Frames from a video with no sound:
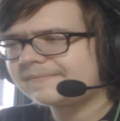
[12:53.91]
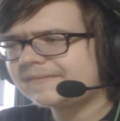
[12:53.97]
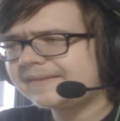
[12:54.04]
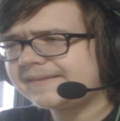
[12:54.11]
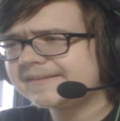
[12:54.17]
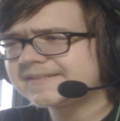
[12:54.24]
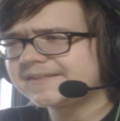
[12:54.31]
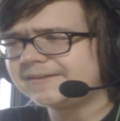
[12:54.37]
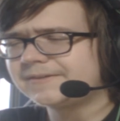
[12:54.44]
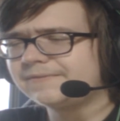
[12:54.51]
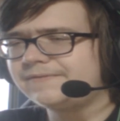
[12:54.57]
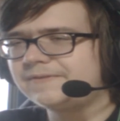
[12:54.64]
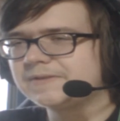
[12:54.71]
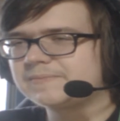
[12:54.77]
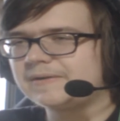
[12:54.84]
still
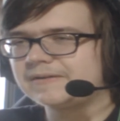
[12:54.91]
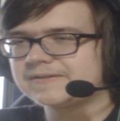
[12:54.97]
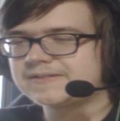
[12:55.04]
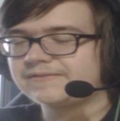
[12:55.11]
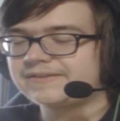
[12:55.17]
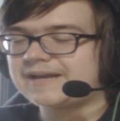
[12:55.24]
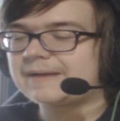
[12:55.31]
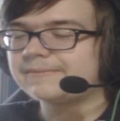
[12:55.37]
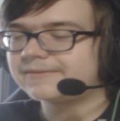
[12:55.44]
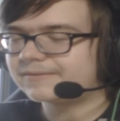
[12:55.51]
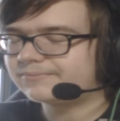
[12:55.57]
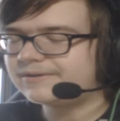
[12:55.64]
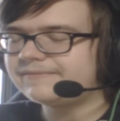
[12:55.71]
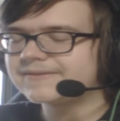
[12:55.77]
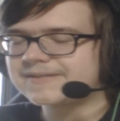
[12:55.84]
confused by all the stuff that happened in the
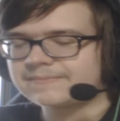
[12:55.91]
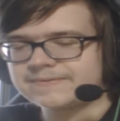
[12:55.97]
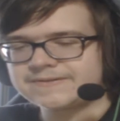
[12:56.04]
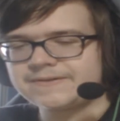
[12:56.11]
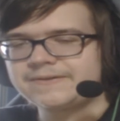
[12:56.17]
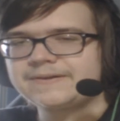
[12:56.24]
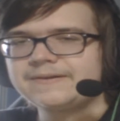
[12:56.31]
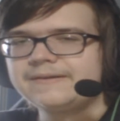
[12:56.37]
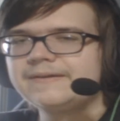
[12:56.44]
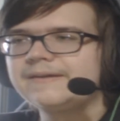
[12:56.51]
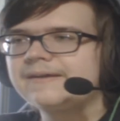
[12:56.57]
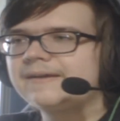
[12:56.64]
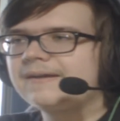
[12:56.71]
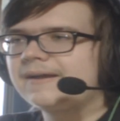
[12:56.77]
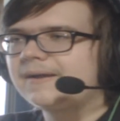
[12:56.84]
previous episode.
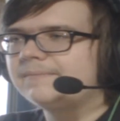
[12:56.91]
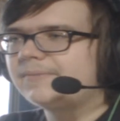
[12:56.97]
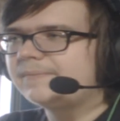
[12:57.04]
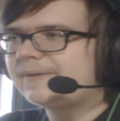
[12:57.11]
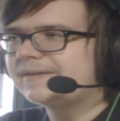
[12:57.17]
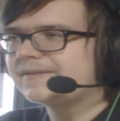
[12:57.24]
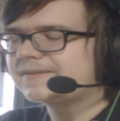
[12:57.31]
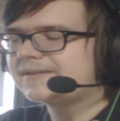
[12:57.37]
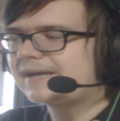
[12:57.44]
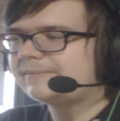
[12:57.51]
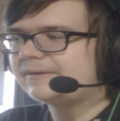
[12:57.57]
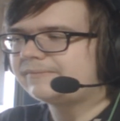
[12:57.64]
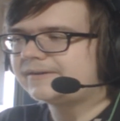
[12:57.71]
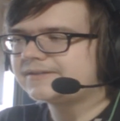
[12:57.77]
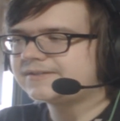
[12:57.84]
But by the time
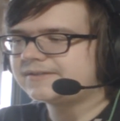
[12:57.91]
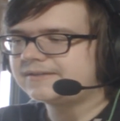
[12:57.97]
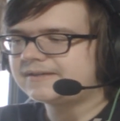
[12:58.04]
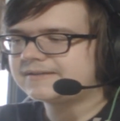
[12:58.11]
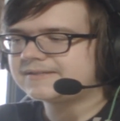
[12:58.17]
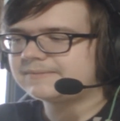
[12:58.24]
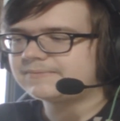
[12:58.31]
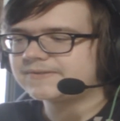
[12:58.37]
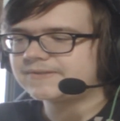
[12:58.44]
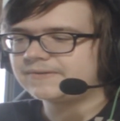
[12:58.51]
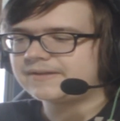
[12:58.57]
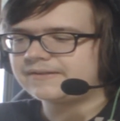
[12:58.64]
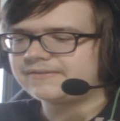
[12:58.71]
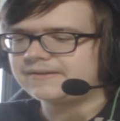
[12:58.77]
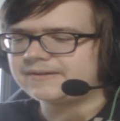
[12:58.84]
I watch the next
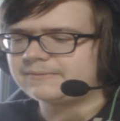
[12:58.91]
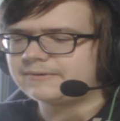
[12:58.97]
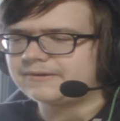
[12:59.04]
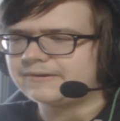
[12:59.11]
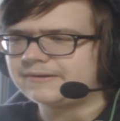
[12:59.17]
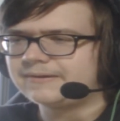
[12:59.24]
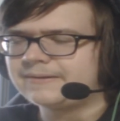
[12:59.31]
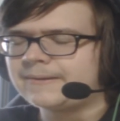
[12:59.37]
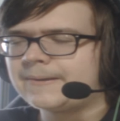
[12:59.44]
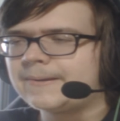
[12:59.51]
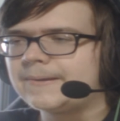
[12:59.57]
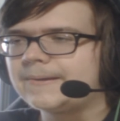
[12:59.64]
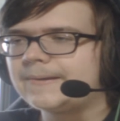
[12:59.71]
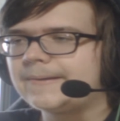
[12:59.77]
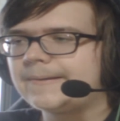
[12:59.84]
episode, I think I'm gonna,
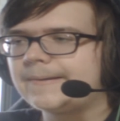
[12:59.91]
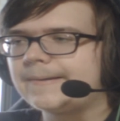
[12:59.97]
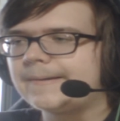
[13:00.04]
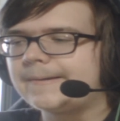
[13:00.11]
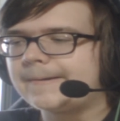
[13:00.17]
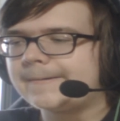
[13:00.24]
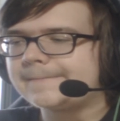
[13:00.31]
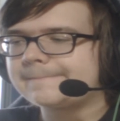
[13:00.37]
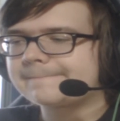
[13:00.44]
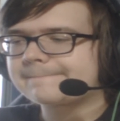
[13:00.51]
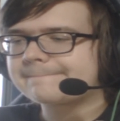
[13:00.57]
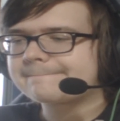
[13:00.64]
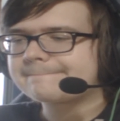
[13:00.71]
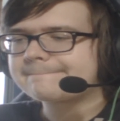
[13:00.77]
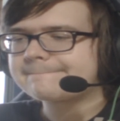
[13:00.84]

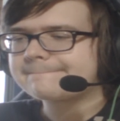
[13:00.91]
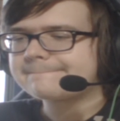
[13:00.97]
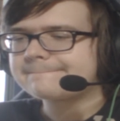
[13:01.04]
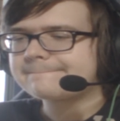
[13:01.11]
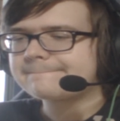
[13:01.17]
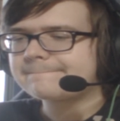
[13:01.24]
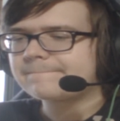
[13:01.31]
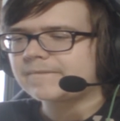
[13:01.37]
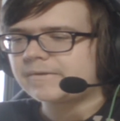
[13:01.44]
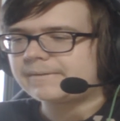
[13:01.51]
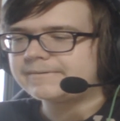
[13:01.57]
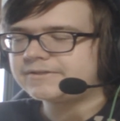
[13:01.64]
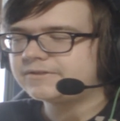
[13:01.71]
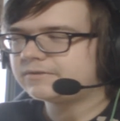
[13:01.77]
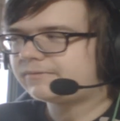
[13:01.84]
I'm
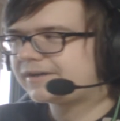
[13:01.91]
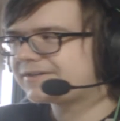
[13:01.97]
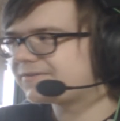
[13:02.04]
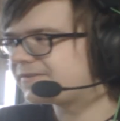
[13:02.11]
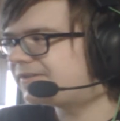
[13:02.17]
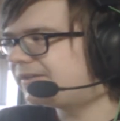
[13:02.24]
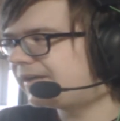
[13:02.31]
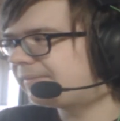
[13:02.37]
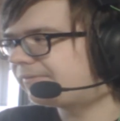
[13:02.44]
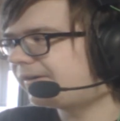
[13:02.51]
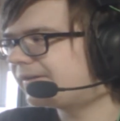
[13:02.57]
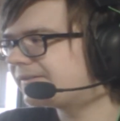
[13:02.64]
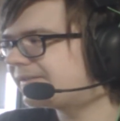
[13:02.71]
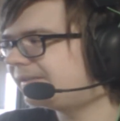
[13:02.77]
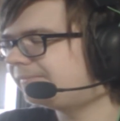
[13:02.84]
actually gonna watch those today,
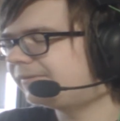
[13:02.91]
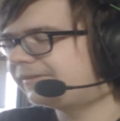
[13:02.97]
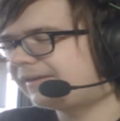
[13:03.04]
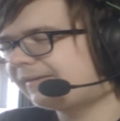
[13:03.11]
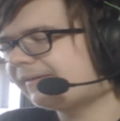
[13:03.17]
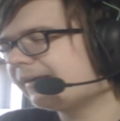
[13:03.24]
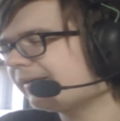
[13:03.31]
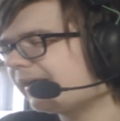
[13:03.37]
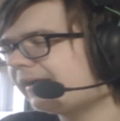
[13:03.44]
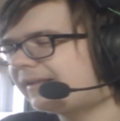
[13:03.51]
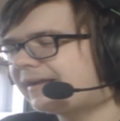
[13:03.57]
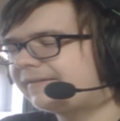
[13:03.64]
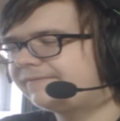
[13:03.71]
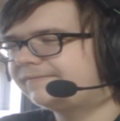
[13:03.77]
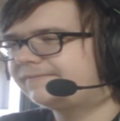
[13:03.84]
probably still, but I'll
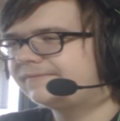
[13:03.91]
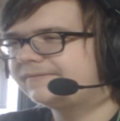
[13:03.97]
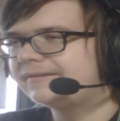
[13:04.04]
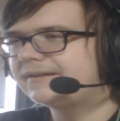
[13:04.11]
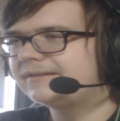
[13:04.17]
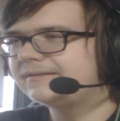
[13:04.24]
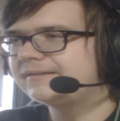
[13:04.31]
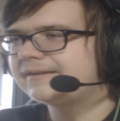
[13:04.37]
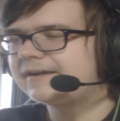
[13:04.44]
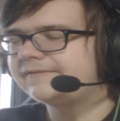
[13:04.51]
have